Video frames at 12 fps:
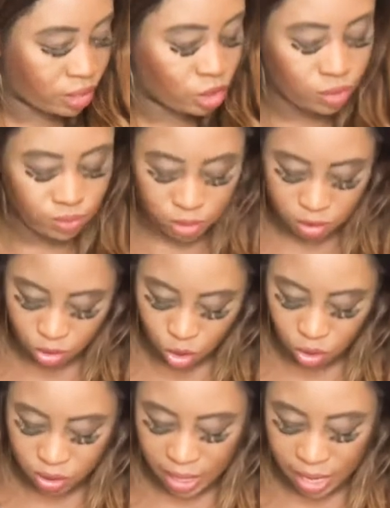It's
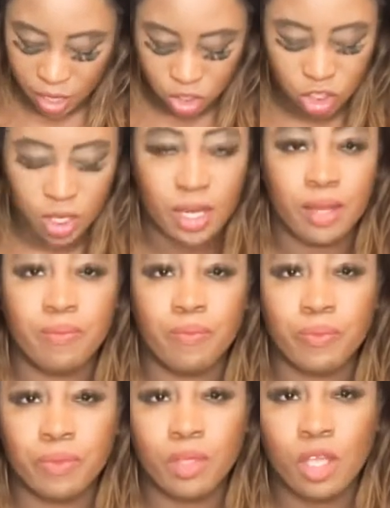good energy.
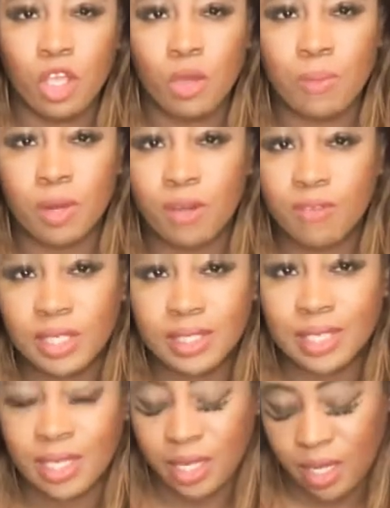But
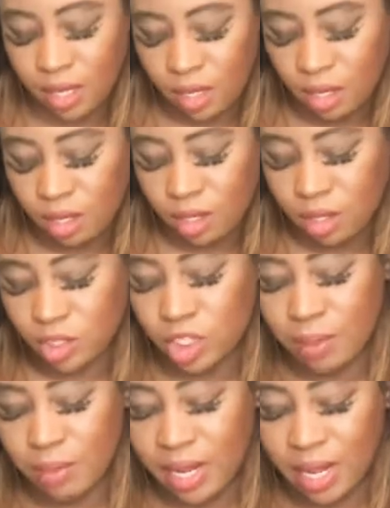obviously,
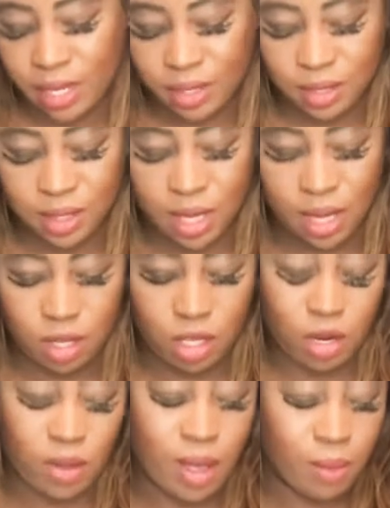Geminis, you
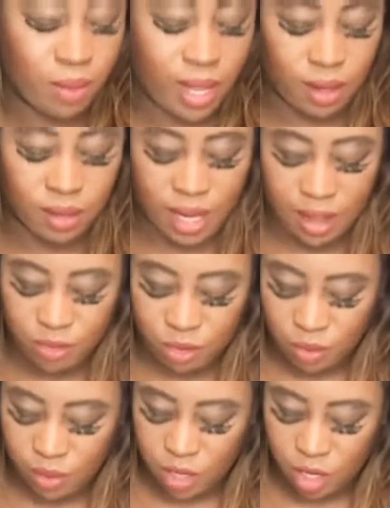know, I'll
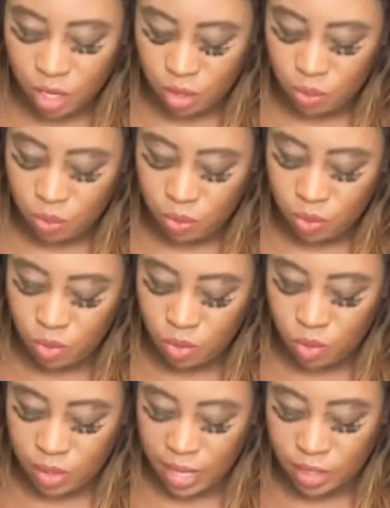level with you.
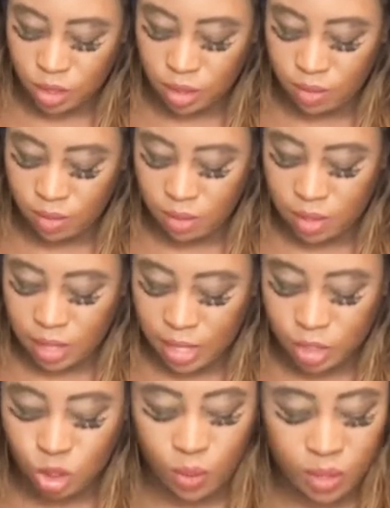There's
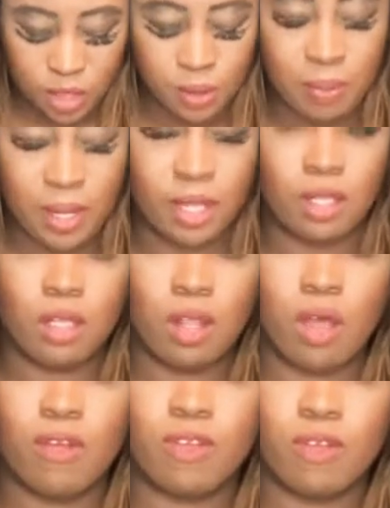going to be a
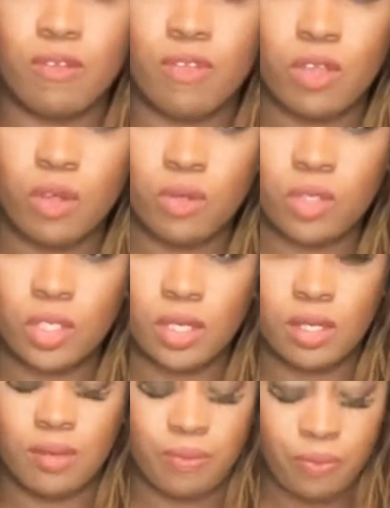lot of
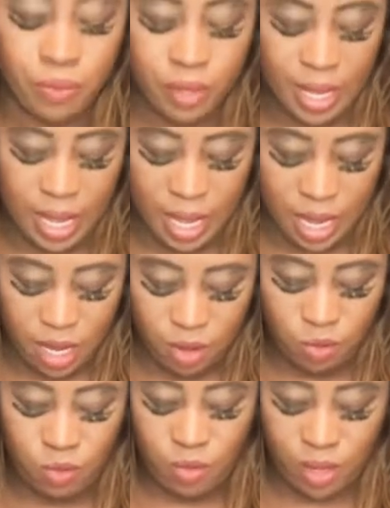confusion
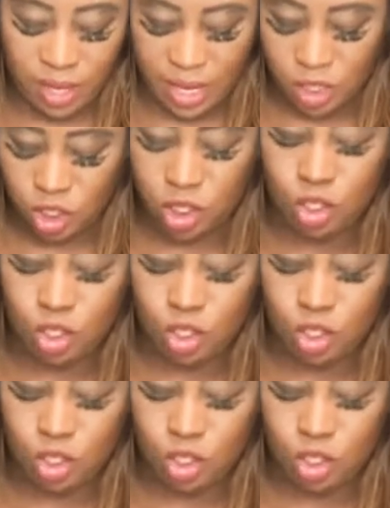in relation